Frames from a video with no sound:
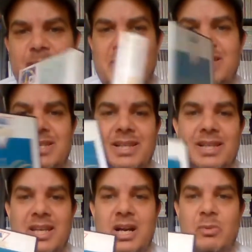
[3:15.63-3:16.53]

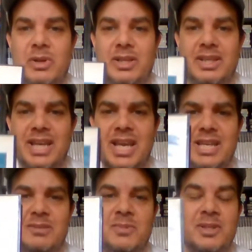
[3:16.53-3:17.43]
the artwork of the
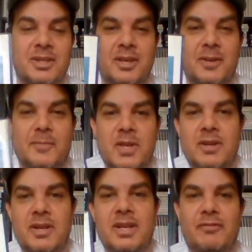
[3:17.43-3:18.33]
game. You
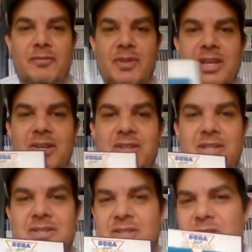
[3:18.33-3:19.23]
know, they could have
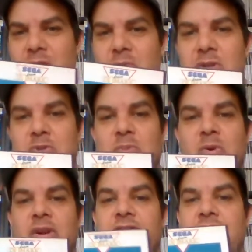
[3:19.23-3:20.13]
done so much
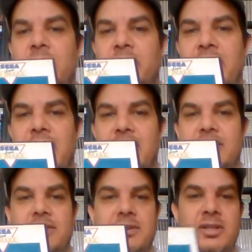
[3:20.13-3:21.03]
more, I think, with that.
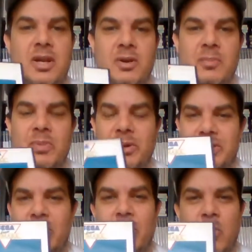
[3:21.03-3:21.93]
You know,
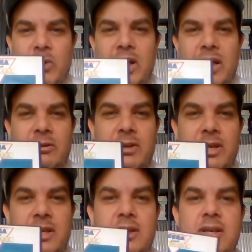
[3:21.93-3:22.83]
put a lot more colour
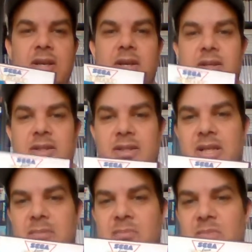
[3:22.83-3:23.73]
in,
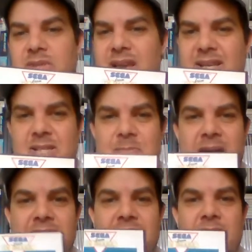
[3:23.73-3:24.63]
yeah,
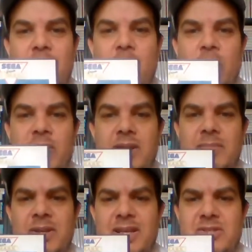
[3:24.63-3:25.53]
expanded a lot more on it,
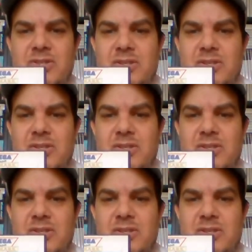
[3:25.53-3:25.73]
but that